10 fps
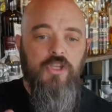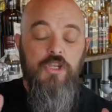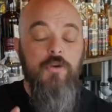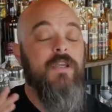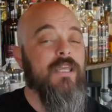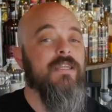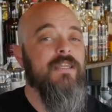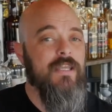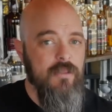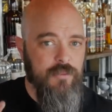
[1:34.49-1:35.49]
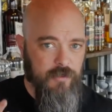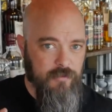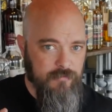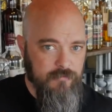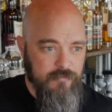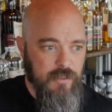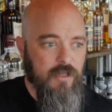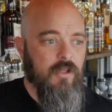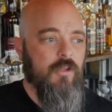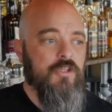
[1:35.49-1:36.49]
You can either
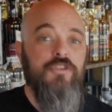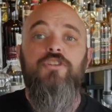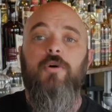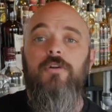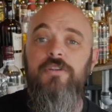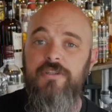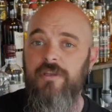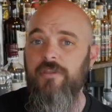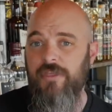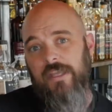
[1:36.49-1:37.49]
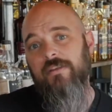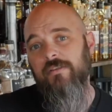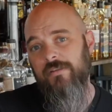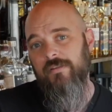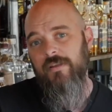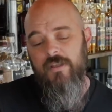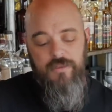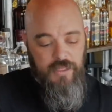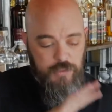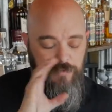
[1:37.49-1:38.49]
source things mm-hmm.
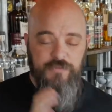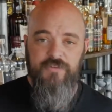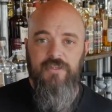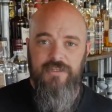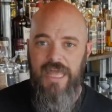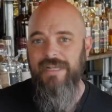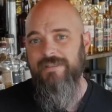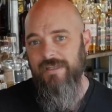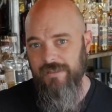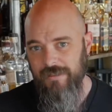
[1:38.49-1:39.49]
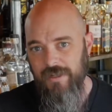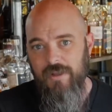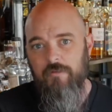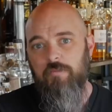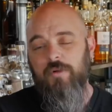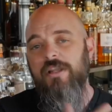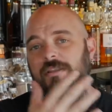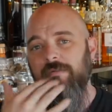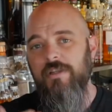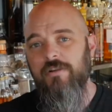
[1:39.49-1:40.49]
that you've selected, bring
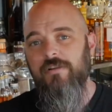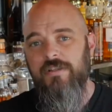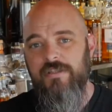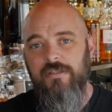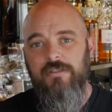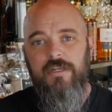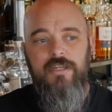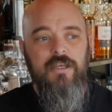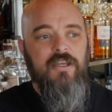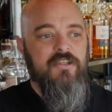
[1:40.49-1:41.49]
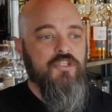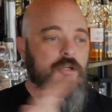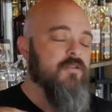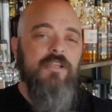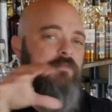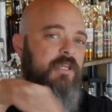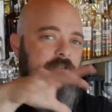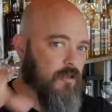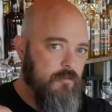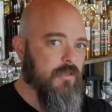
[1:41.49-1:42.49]
them to your distillery, right, do something
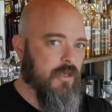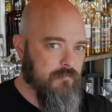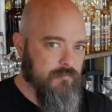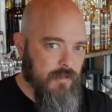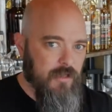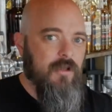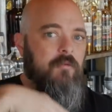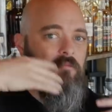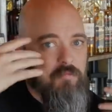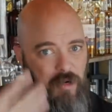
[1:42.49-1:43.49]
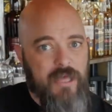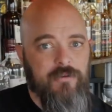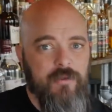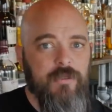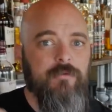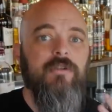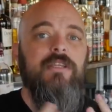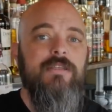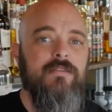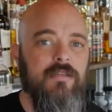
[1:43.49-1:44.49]
to them, bottle them and
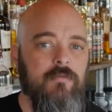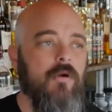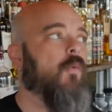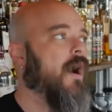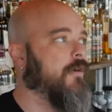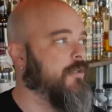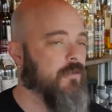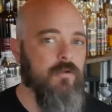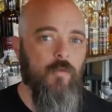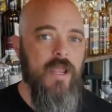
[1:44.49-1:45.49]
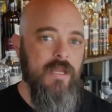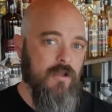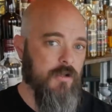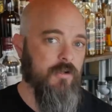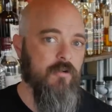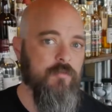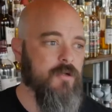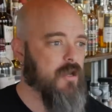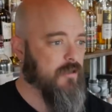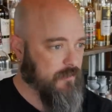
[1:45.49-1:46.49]
release them while you're waiting on your own
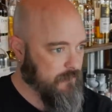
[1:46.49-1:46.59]
product.